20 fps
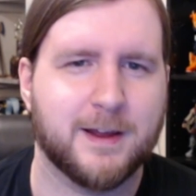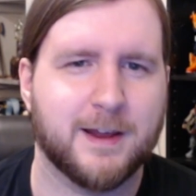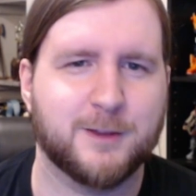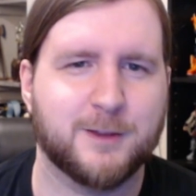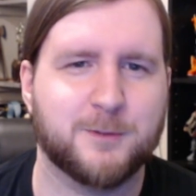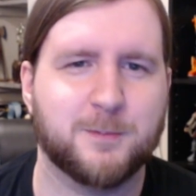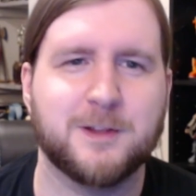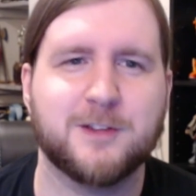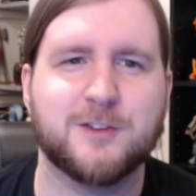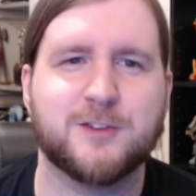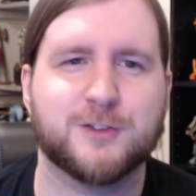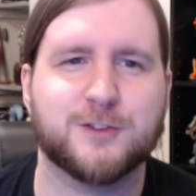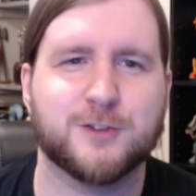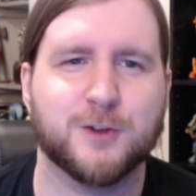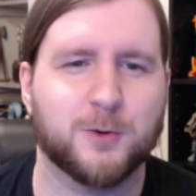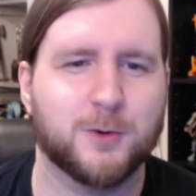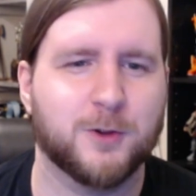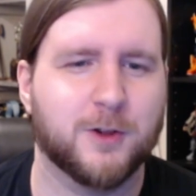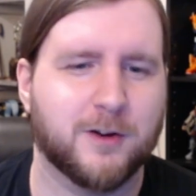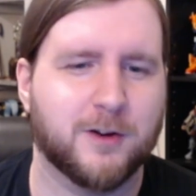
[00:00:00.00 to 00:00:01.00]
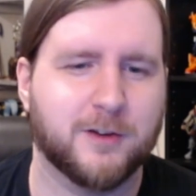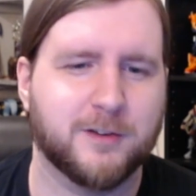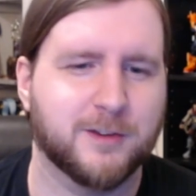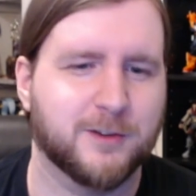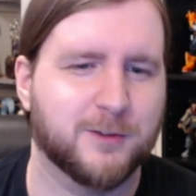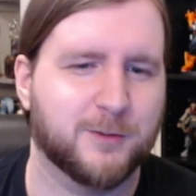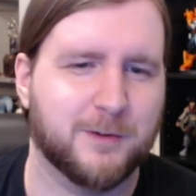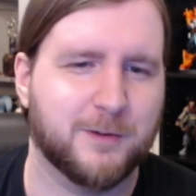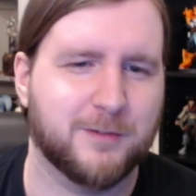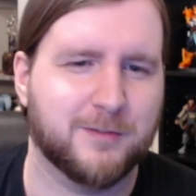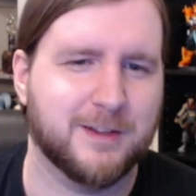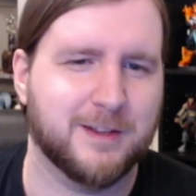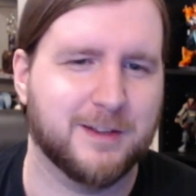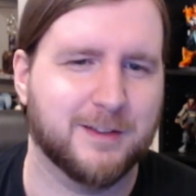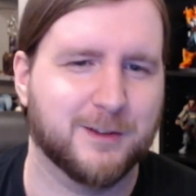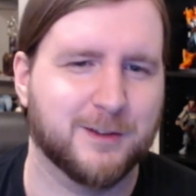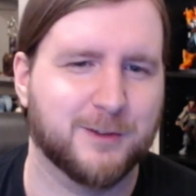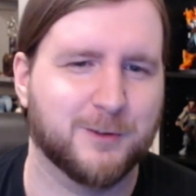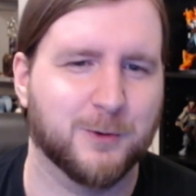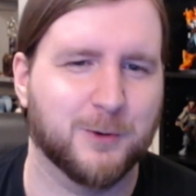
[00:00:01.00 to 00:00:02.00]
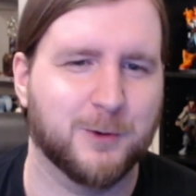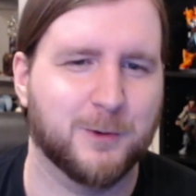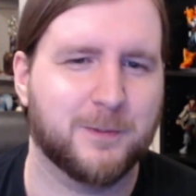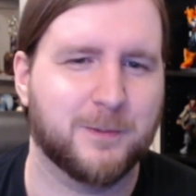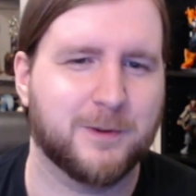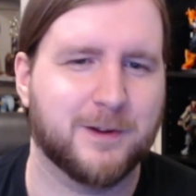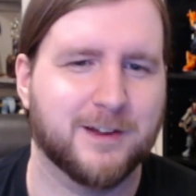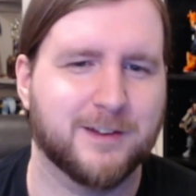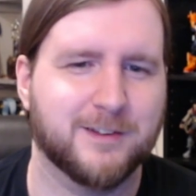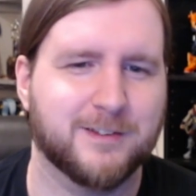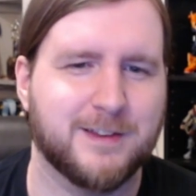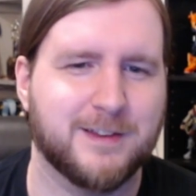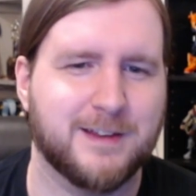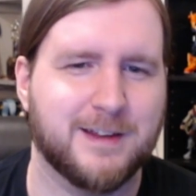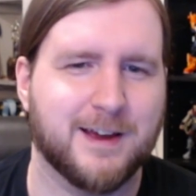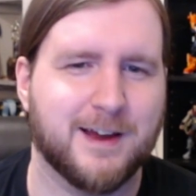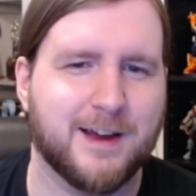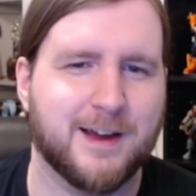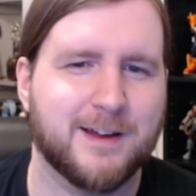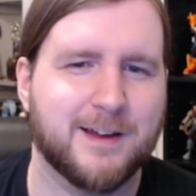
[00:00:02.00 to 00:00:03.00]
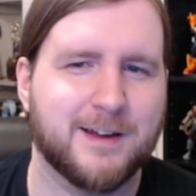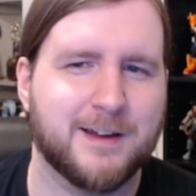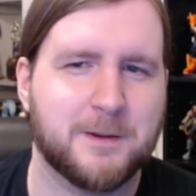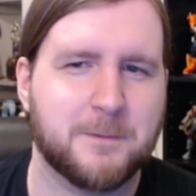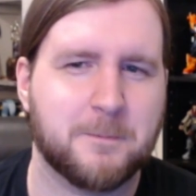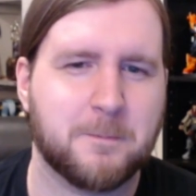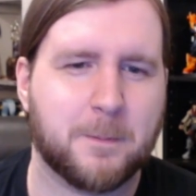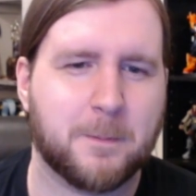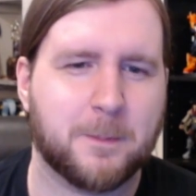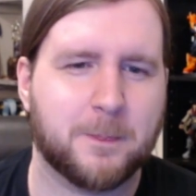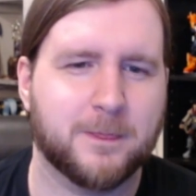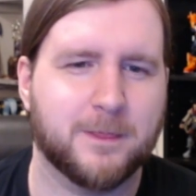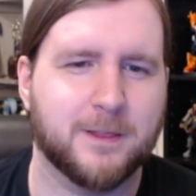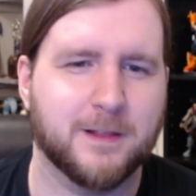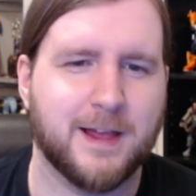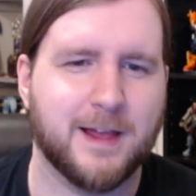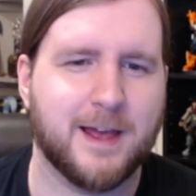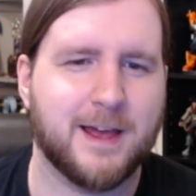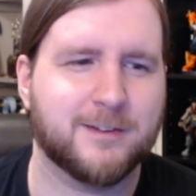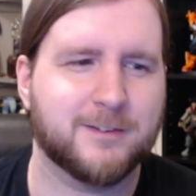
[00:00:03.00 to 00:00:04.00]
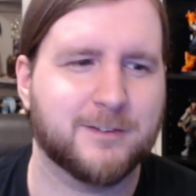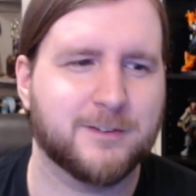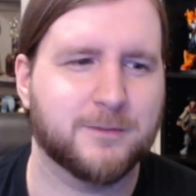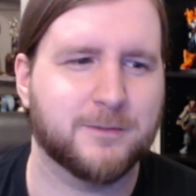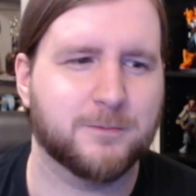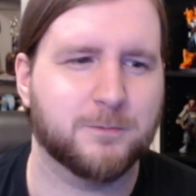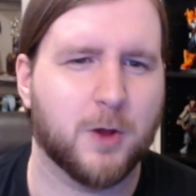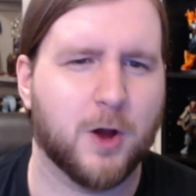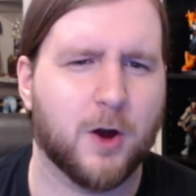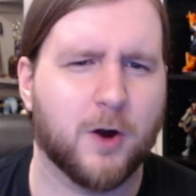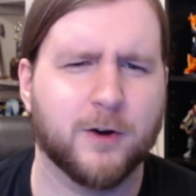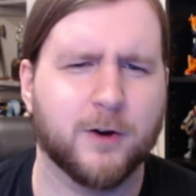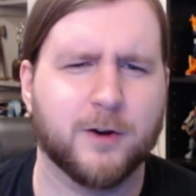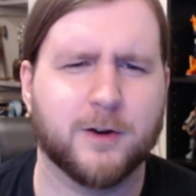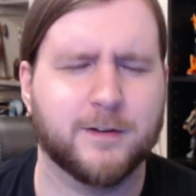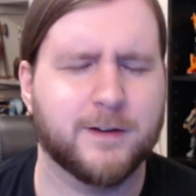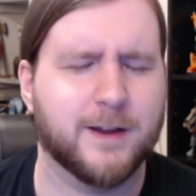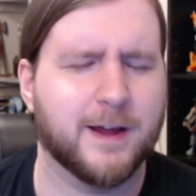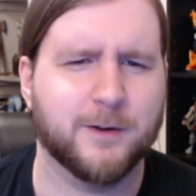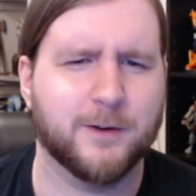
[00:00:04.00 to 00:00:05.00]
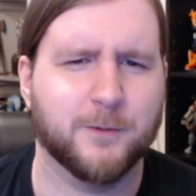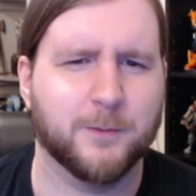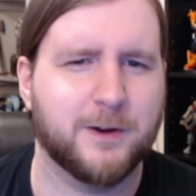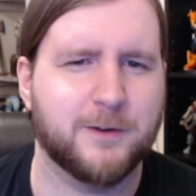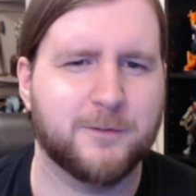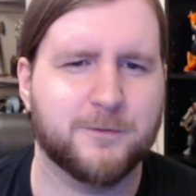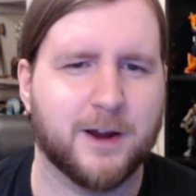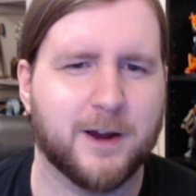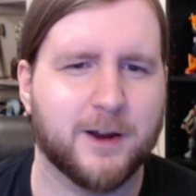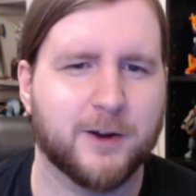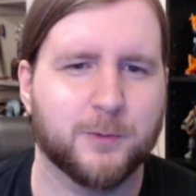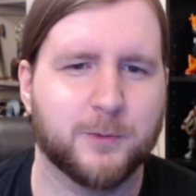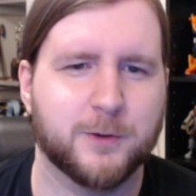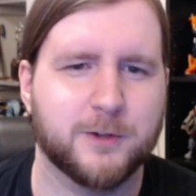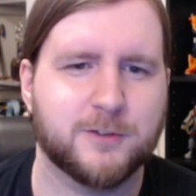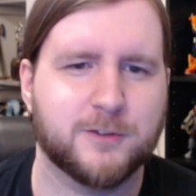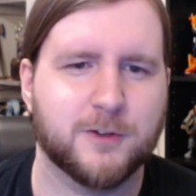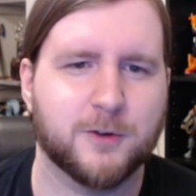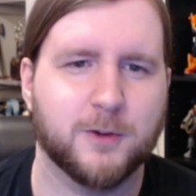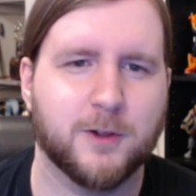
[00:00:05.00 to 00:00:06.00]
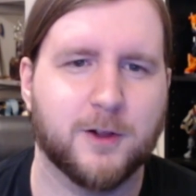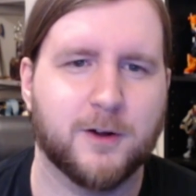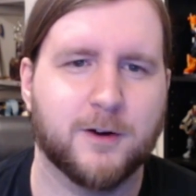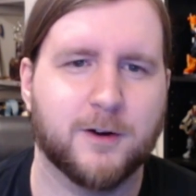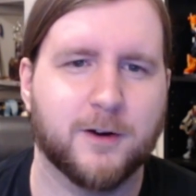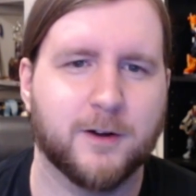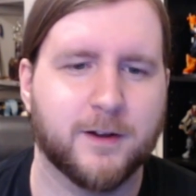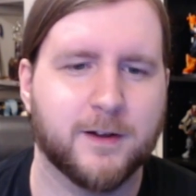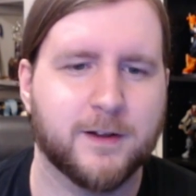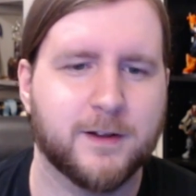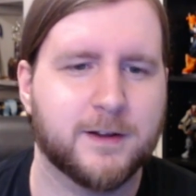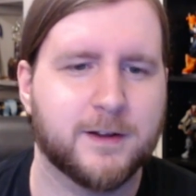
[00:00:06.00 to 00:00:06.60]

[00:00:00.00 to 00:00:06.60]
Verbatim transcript: It's been so long since we've seen this group because the uh, the last arc, Night at Rainfire, was so long.